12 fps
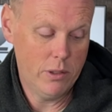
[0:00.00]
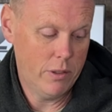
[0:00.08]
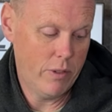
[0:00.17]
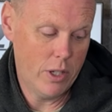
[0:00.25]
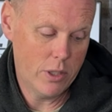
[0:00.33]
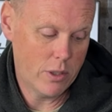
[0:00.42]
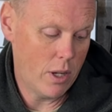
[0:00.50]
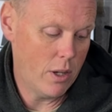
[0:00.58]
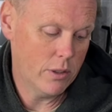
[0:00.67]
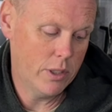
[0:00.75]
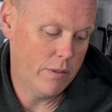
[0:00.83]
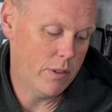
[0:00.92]
They're very
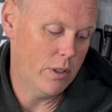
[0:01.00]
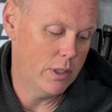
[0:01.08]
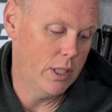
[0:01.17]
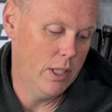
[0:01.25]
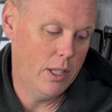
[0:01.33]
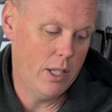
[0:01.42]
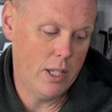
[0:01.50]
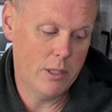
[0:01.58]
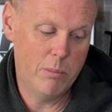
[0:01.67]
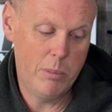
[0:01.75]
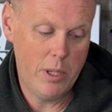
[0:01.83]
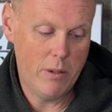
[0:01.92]
strong. ShiftRC has
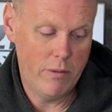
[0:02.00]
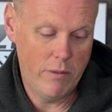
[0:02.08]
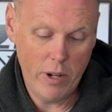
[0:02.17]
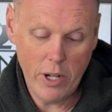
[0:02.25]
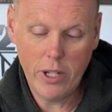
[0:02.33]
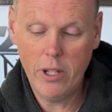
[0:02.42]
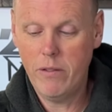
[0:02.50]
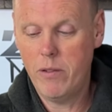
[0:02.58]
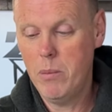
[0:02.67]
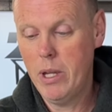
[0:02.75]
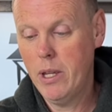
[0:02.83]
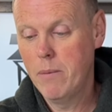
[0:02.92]
been very good for
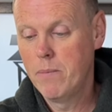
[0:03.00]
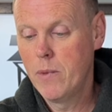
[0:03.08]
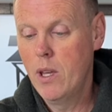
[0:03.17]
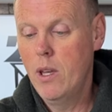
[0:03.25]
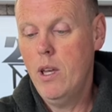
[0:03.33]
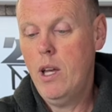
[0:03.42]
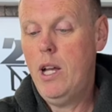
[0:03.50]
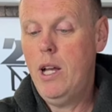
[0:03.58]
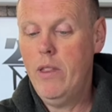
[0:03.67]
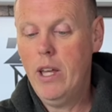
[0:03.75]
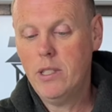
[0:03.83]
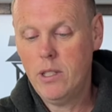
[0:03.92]
me.
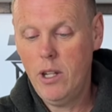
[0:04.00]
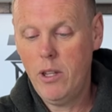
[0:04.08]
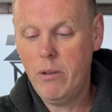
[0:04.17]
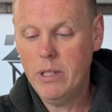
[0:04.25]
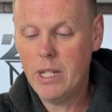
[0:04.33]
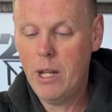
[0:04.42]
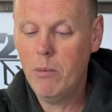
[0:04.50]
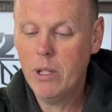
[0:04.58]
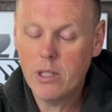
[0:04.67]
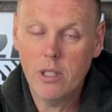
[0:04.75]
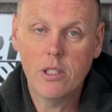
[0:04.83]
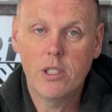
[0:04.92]
That's another reason I went
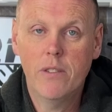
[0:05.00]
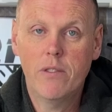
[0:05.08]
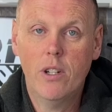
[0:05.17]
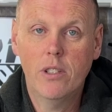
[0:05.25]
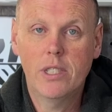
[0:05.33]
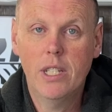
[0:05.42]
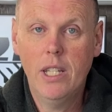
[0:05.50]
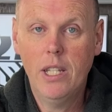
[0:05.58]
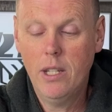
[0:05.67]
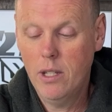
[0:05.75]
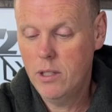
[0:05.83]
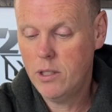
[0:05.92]
to the
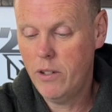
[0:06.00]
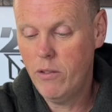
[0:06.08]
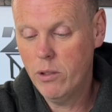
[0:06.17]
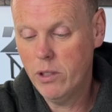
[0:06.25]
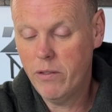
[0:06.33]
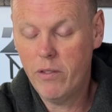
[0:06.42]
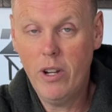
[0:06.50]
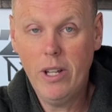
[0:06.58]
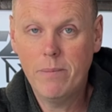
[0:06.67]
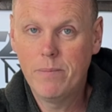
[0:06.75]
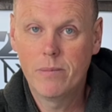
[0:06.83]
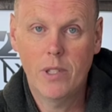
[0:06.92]
ShiftRC servo in the
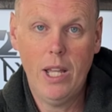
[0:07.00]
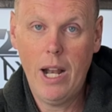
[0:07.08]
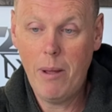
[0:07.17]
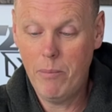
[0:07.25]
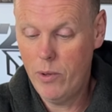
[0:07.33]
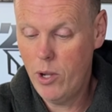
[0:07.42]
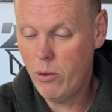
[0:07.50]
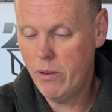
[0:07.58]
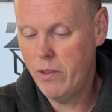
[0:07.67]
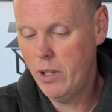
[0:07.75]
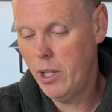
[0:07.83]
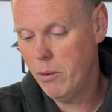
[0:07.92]
front, and I'm no
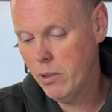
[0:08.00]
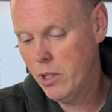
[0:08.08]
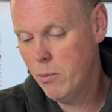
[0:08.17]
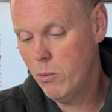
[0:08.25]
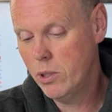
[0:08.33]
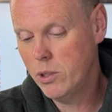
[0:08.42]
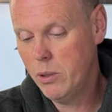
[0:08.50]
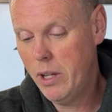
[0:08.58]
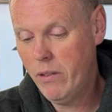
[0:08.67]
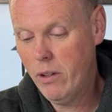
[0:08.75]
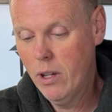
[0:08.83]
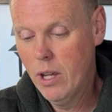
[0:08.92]
affiliate with them
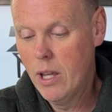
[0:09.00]
whatsoever.